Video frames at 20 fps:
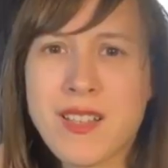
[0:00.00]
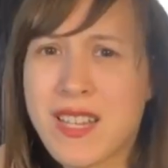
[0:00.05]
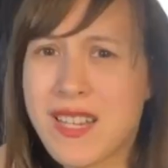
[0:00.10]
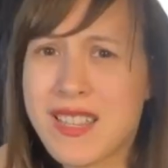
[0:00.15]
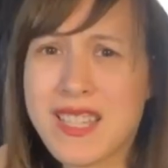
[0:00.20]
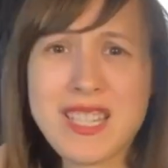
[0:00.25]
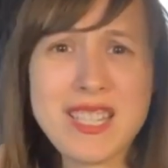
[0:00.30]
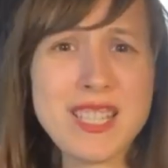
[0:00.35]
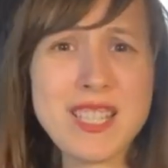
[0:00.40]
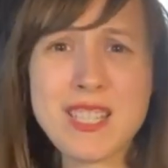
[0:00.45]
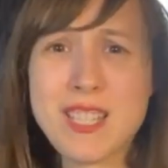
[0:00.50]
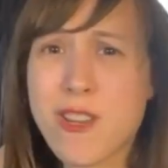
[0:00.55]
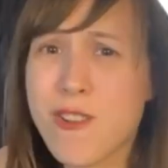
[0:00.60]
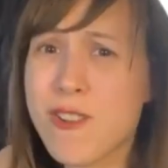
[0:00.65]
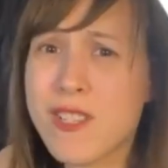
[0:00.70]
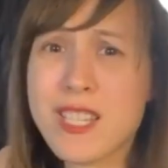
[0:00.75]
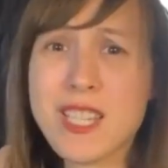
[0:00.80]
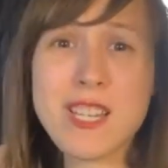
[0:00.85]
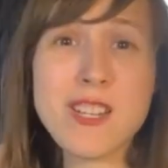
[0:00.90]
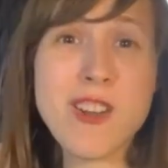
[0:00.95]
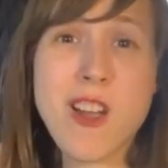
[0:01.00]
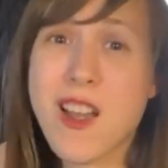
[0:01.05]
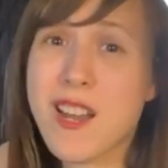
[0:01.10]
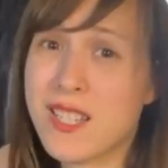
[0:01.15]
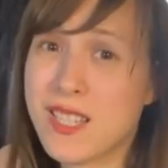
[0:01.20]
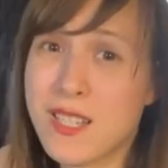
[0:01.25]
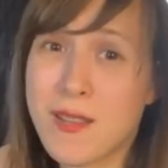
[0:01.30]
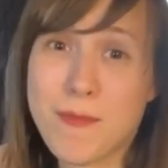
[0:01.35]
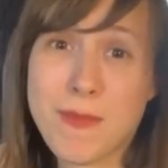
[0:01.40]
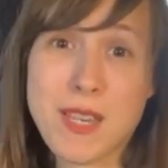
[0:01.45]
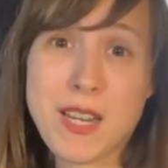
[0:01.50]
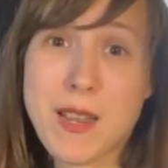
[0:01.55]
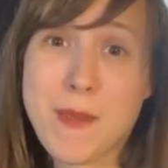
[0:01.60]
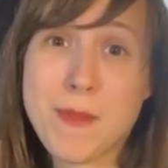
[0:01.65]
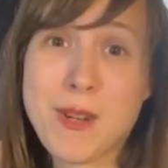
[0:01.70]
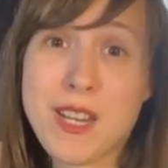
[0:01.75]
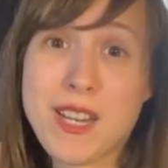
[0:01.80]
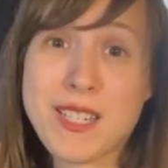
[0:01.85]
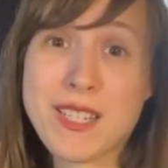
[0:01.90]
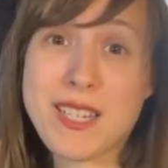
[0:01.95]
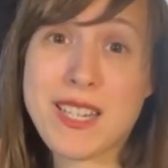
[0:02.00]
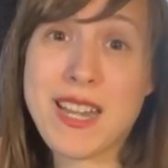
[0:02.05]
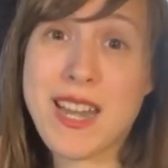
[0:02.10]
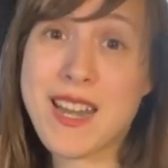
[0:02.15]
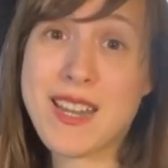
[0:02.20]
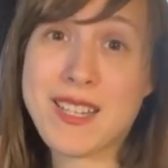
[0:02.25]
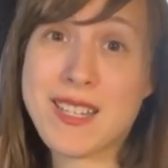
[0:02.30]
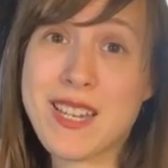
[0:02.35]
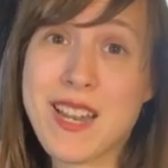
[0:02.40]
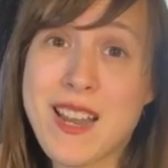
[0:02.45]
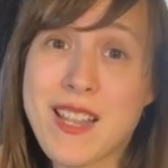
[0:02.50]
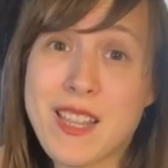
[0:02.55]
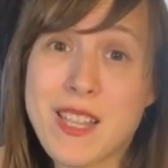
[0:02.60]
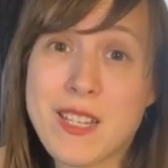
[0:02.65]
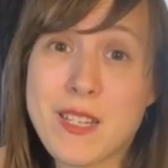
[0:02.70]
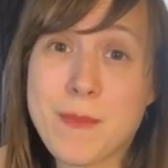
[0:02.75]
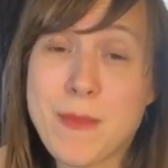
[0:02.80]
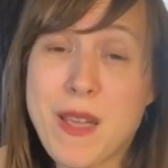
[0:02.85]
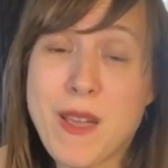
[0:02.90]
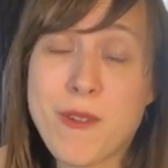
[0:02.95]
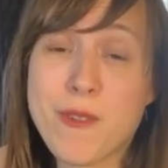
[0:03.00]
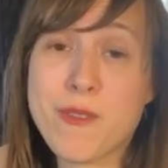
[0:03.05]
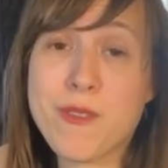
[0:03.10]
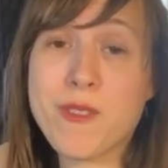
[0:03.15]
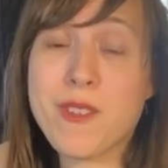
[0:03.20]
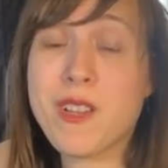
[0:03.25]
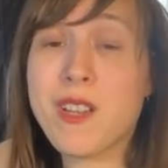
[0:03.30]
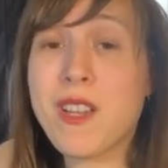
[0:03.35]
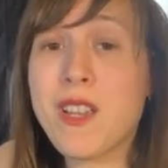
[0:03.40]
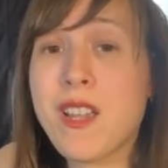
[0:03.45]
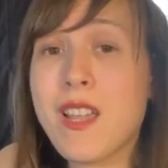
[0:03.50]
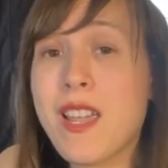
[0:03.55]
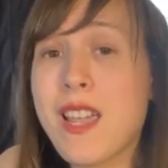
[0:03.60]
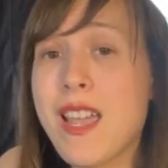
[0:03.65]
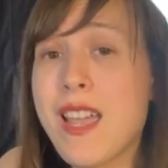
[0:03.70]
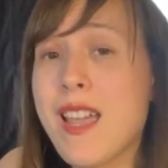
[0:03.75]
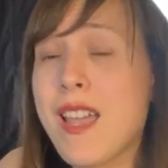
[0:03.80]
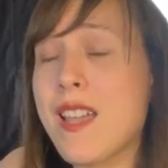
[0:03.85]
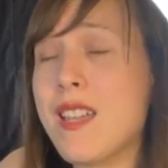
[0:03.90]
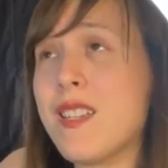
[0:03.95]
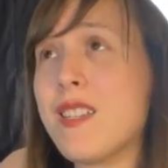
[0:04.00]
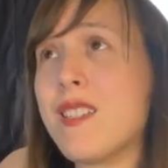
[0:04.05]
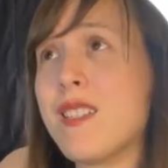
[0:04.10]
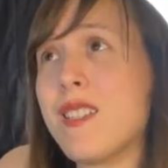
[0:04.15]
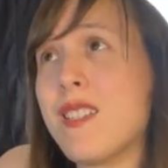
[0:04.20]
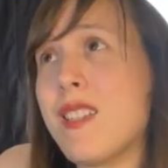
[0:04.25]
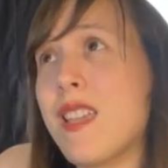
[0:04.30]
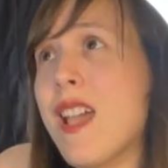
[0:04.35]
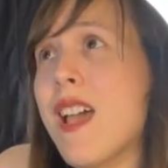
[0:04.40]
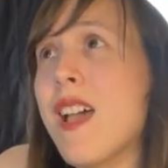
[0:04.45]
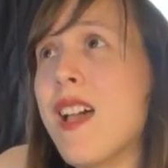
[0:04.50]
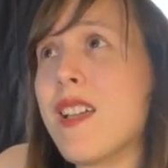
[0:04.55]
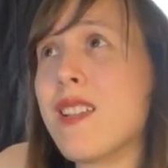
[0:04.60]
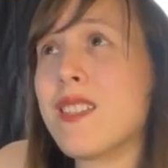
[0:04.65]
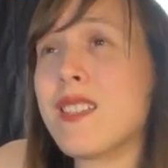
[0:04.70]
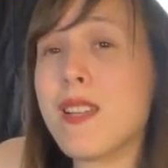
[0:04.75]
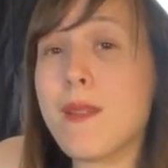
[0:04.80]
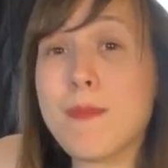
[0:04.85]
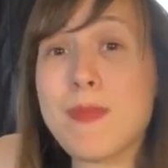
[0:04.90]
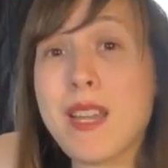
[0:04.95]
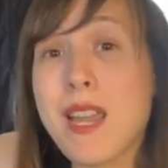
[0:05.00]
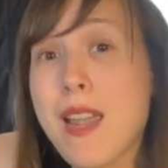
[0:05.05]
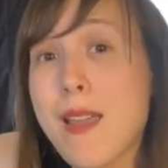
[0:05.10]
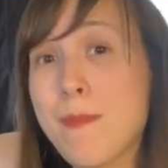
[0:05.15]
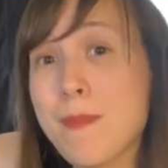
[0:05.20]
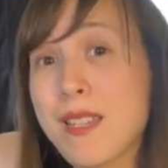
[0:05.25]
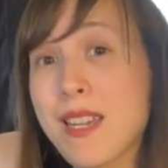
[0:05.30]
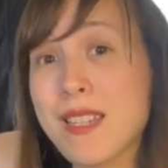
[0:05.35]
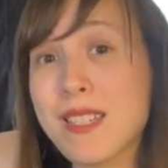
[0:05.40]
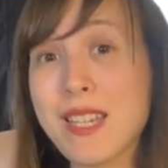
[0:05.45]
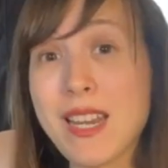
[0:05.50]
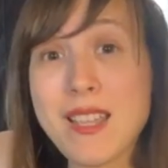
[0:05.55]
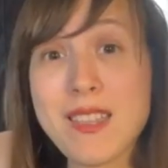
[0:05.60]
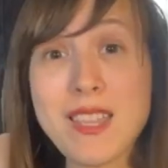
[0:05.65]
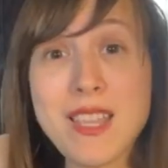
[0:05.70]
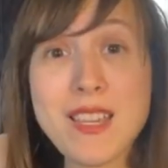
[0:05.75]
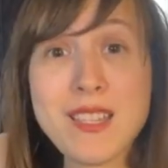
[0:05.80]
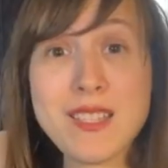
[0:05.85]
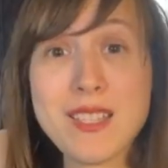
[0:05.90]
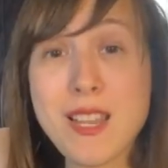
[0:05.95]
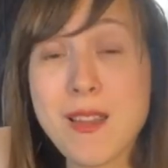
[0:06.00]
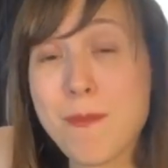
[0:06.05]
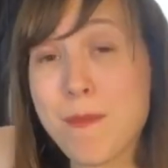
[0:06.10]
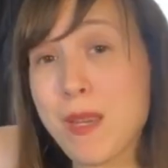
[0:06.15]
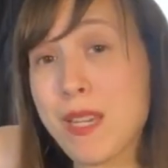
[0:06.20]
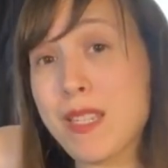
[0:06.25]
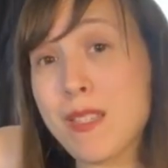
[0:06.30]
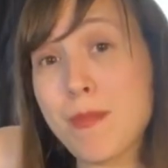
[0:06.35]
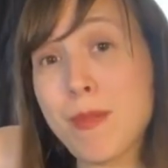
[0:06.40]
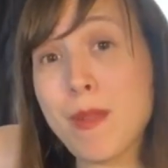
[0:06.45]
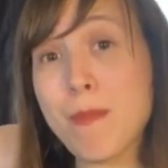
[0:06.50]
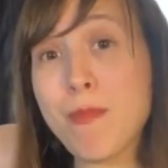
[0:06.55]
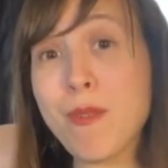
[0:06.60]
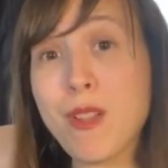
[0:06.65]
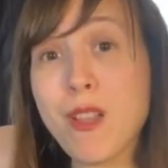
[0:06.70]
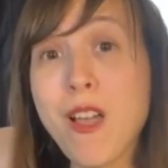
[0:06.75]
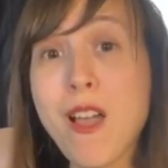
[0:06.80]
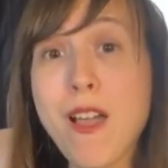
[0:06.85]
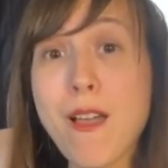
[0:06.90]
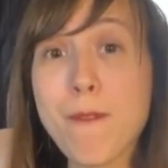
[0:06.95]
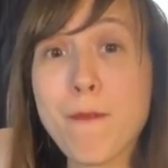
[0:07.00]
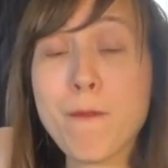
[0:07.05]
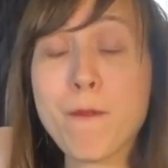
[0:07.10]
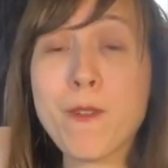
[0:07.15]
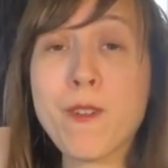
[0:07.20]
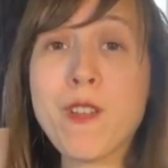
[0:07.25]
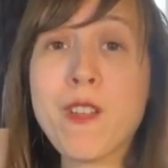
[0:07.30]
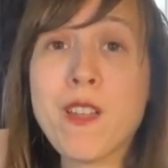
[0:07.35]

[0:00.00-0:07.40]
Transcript: Like, this is seriously not something I'm going to stay silent about. And yeah, sometimes I say things that piss people off.